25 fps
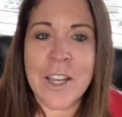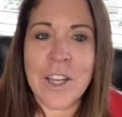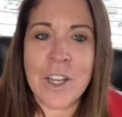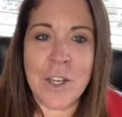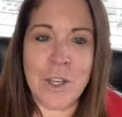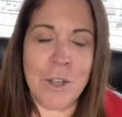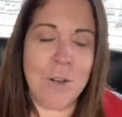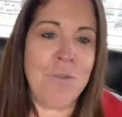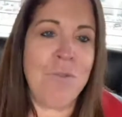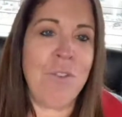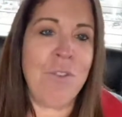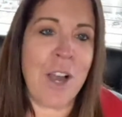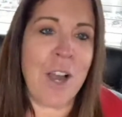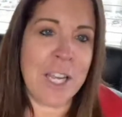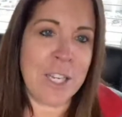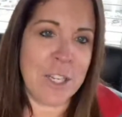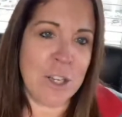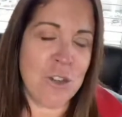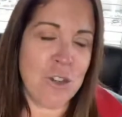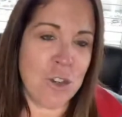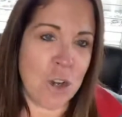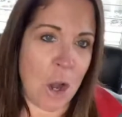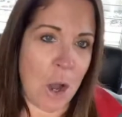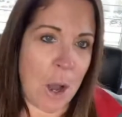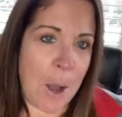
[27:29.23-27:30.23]
could find a
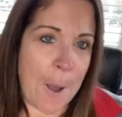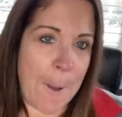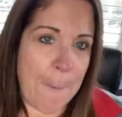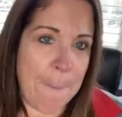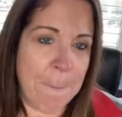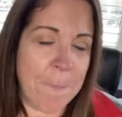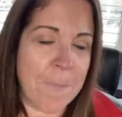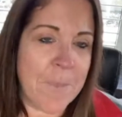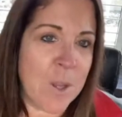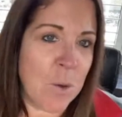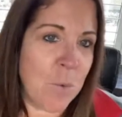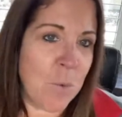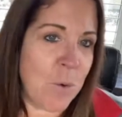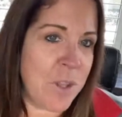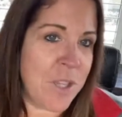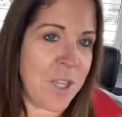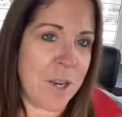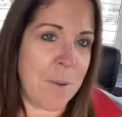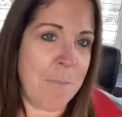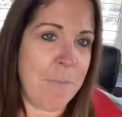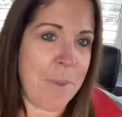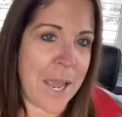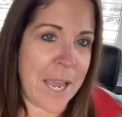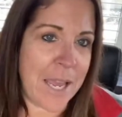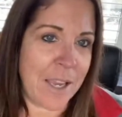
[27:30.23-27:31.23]
job within
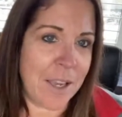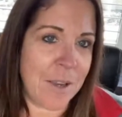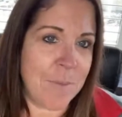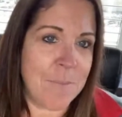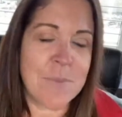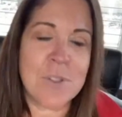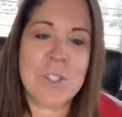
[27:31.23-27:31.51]
a bank.